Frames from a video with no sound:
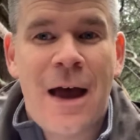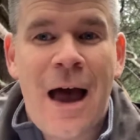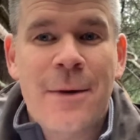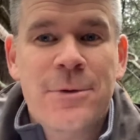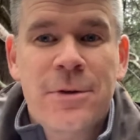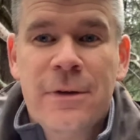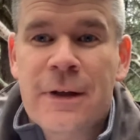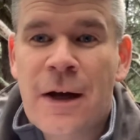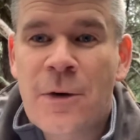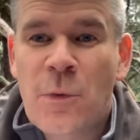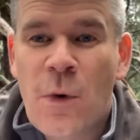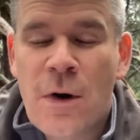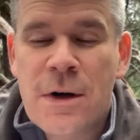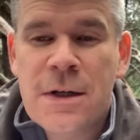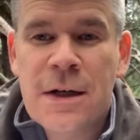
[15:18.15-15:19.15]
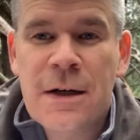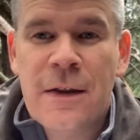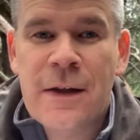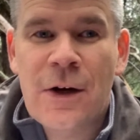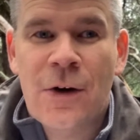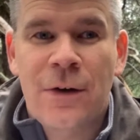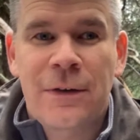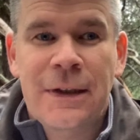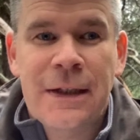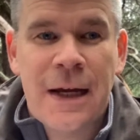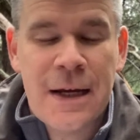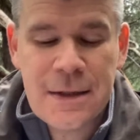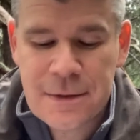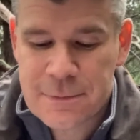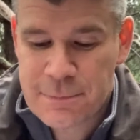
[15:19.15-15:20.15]
absolutely unwarranted in the early
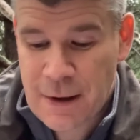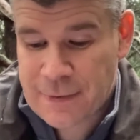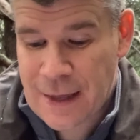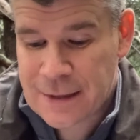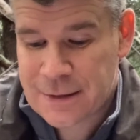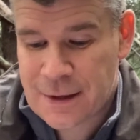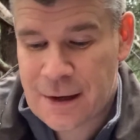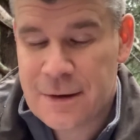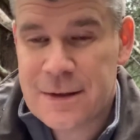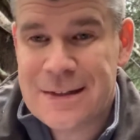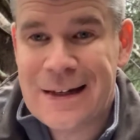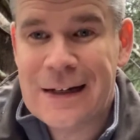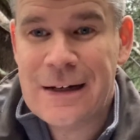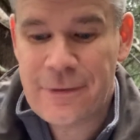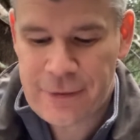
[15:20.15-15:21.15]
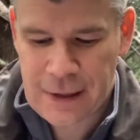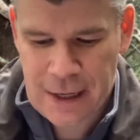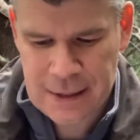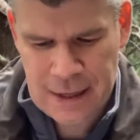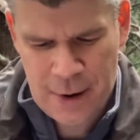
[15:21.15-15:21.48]
days, but that's a significant.